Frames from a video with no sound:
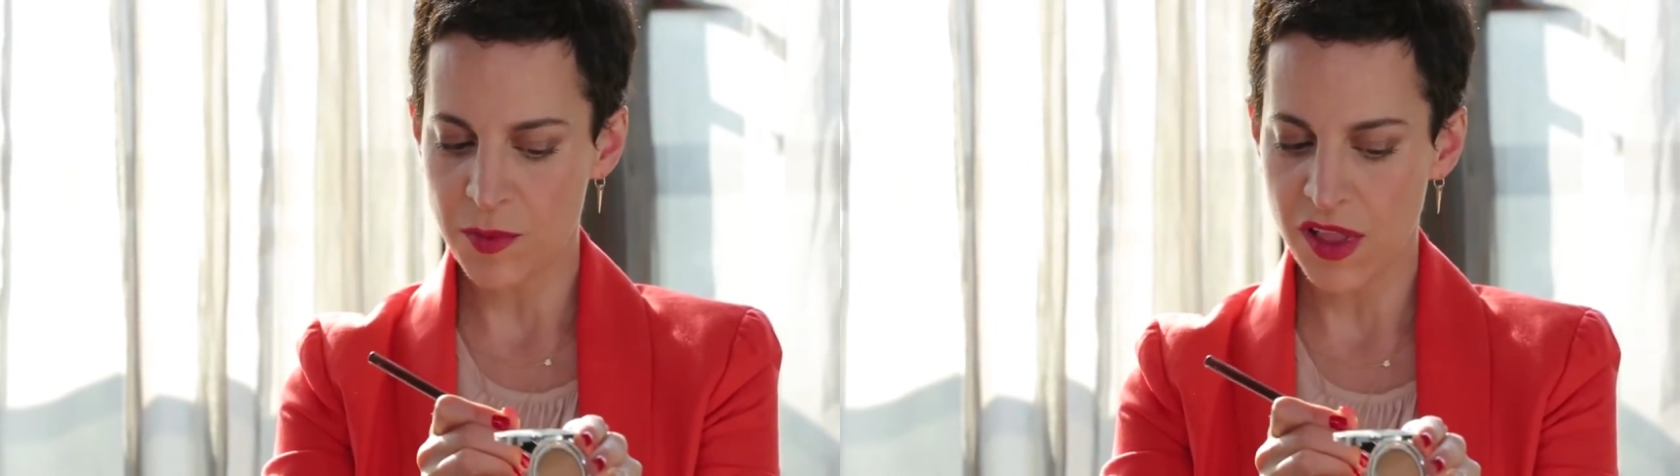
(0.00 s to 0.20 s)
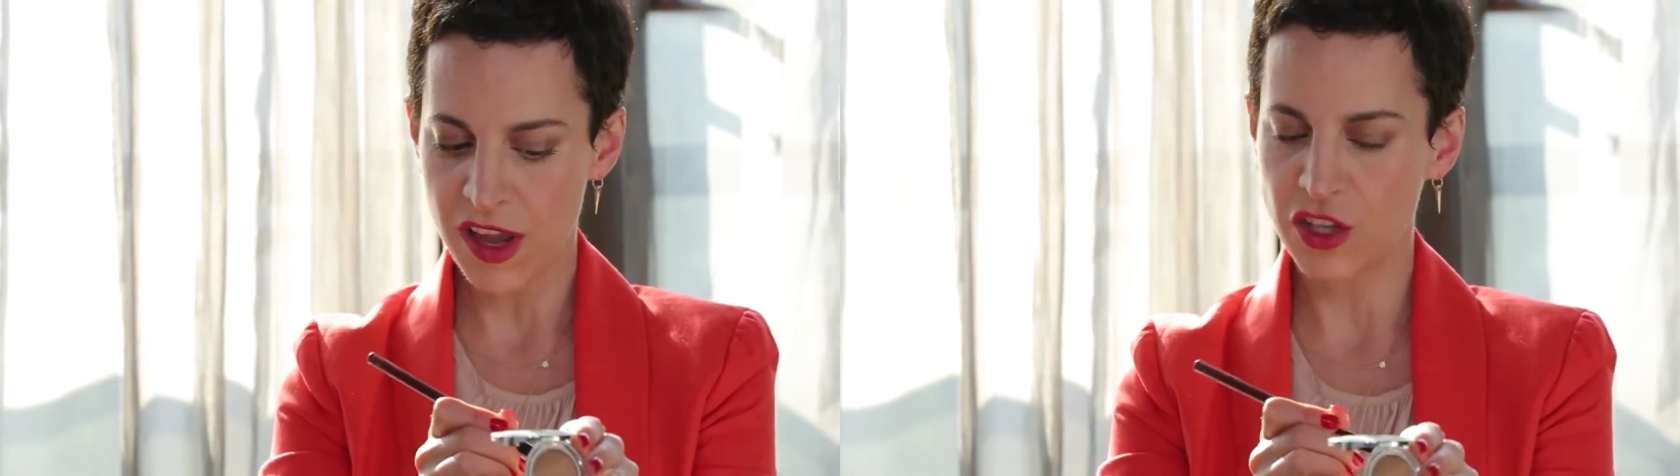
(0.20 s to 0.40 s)

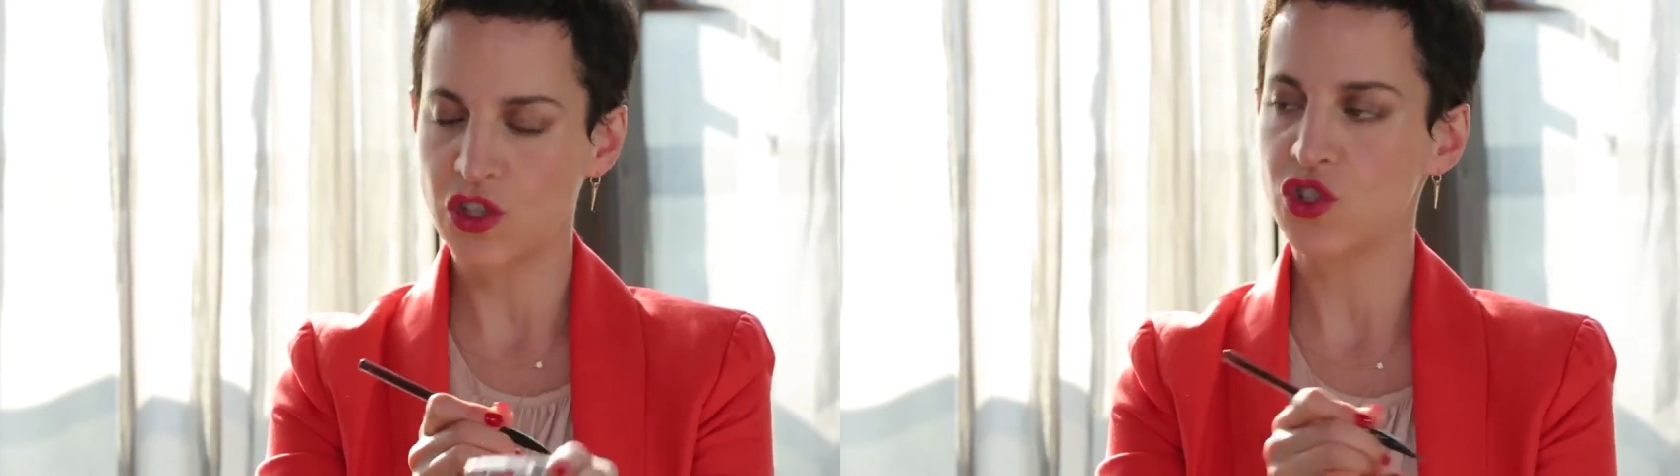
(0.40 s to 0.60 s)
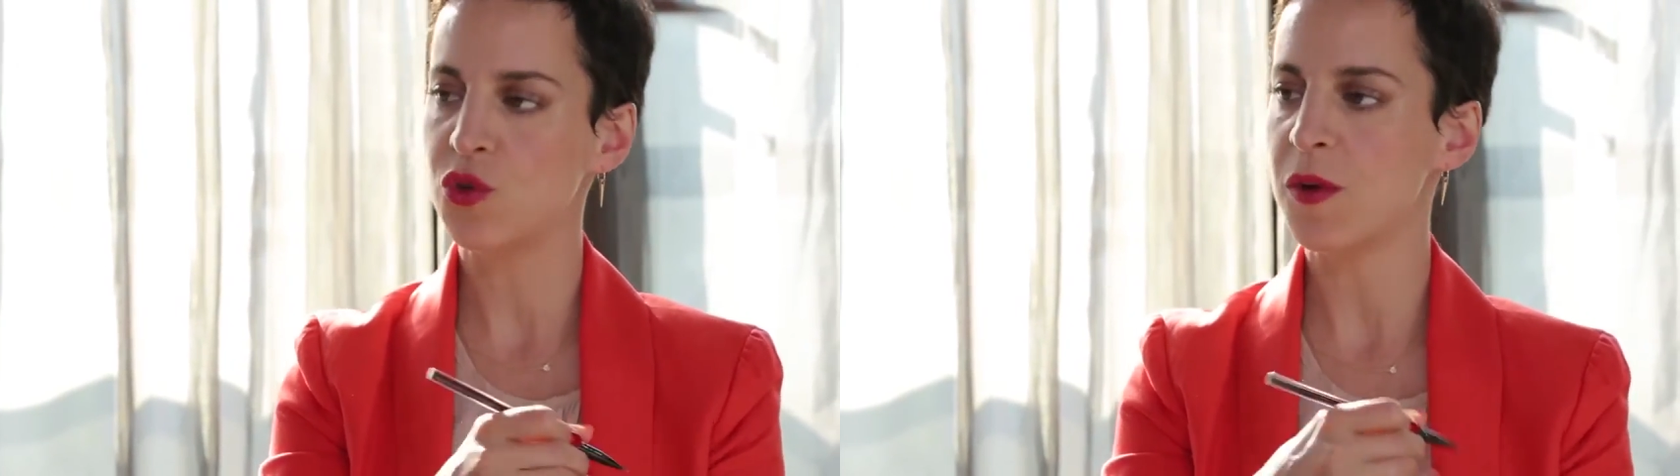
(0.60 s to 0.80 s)
applying
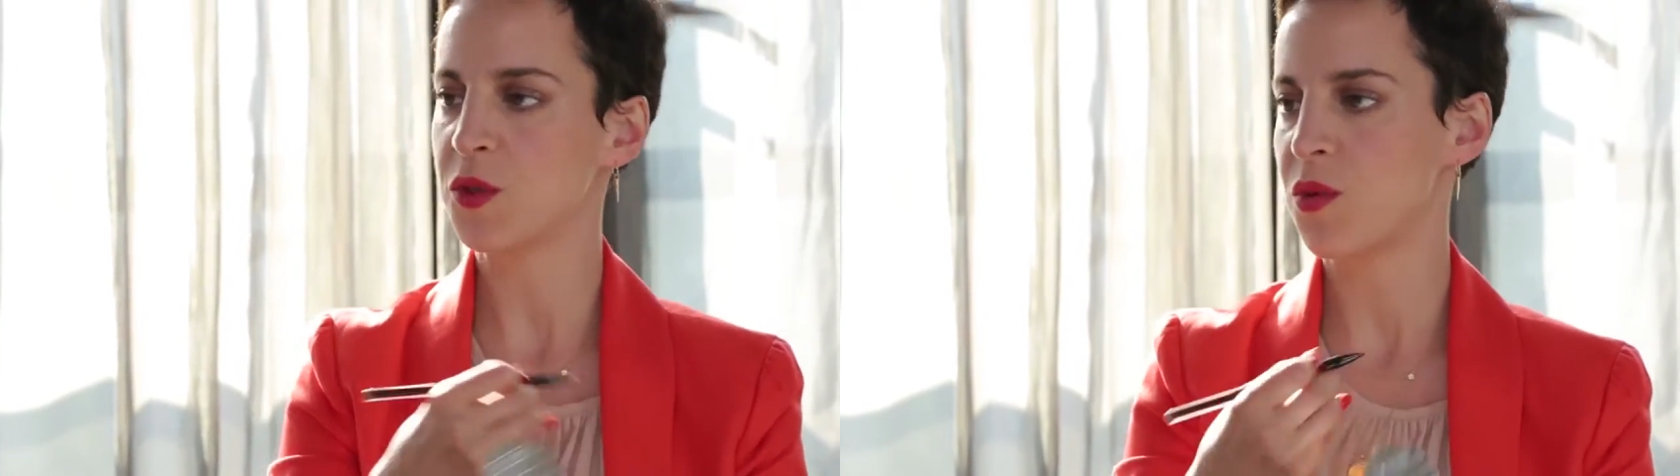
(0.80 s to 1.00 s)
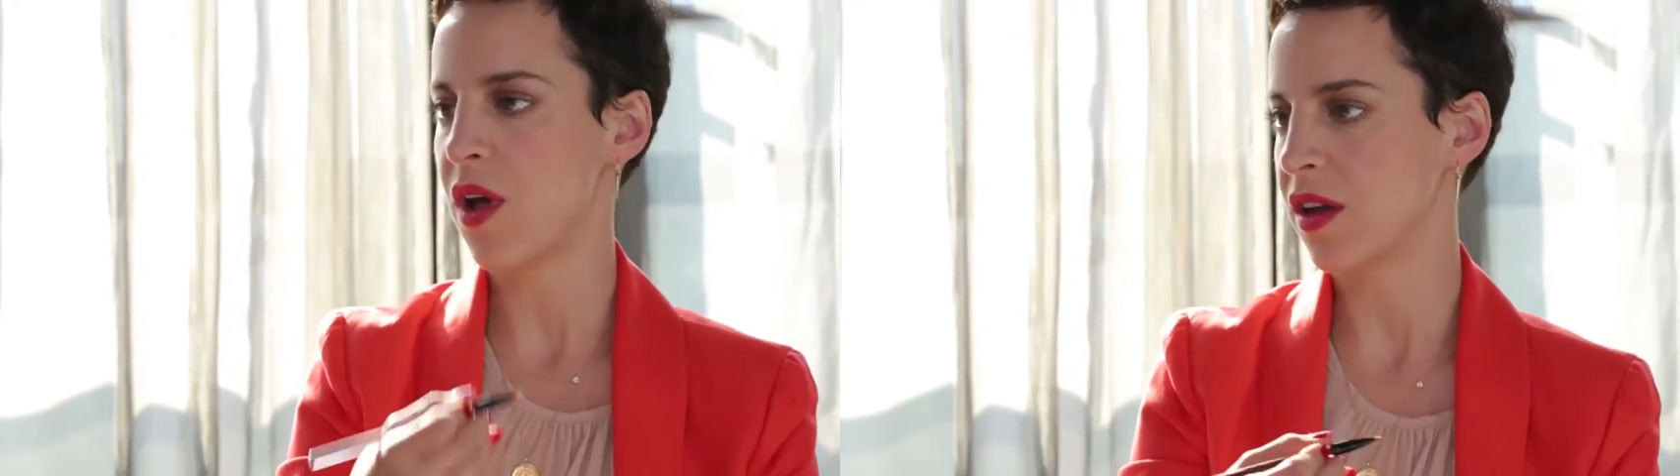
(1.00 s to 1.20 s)
too
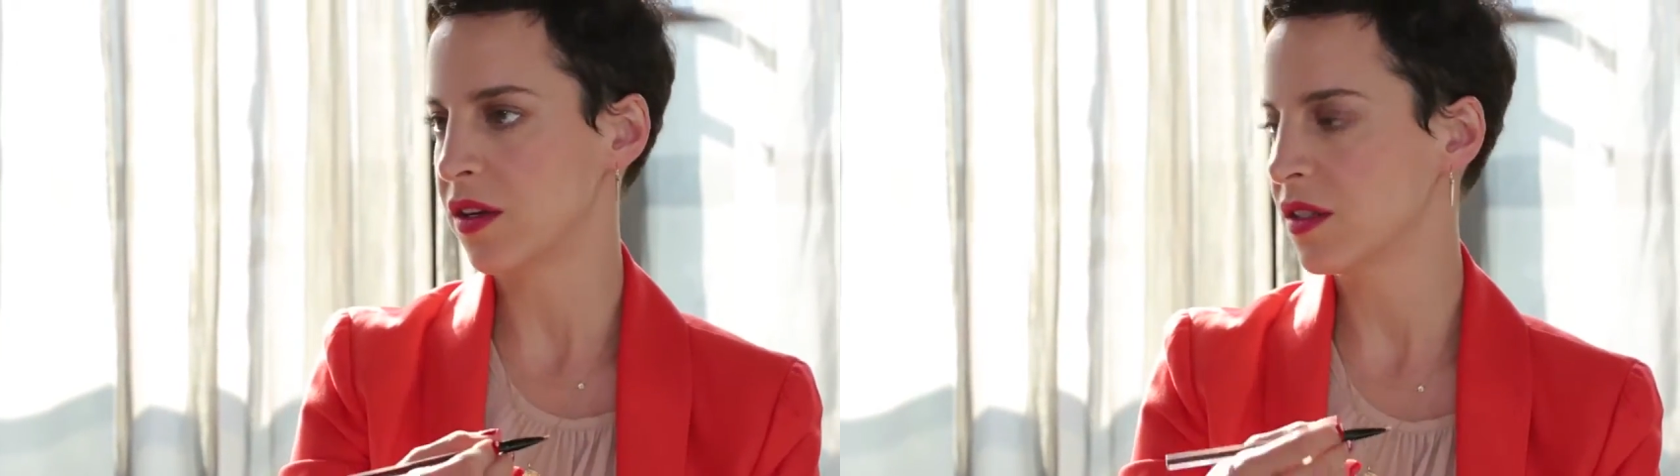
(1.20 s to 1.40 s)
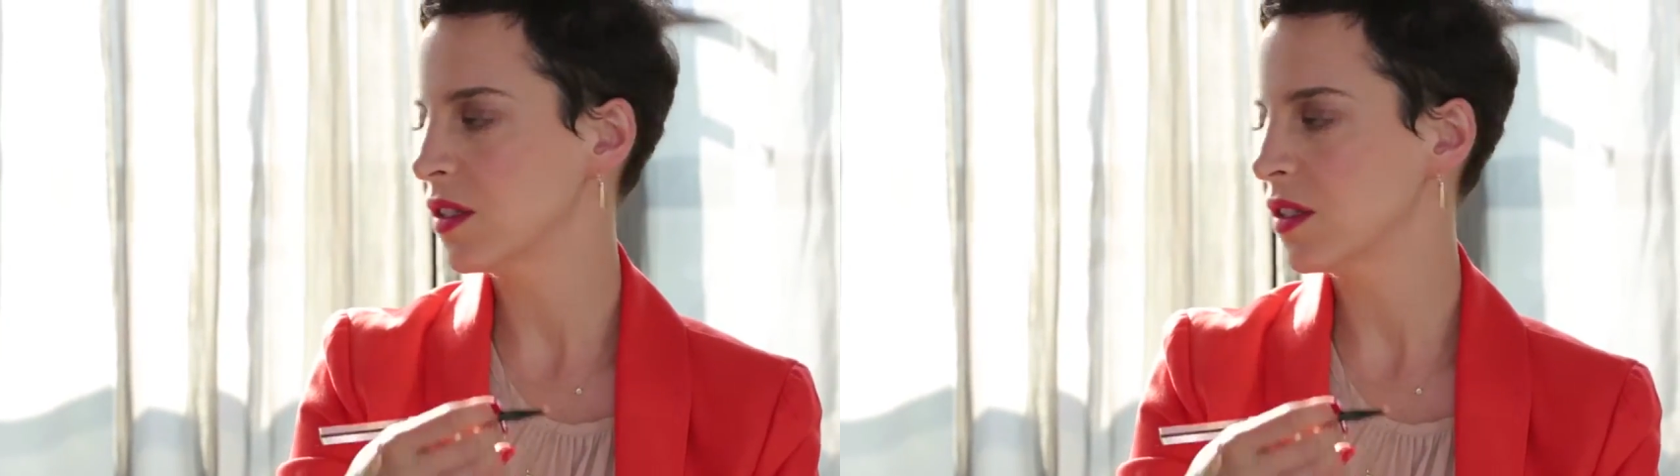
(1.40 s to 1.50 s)
much product.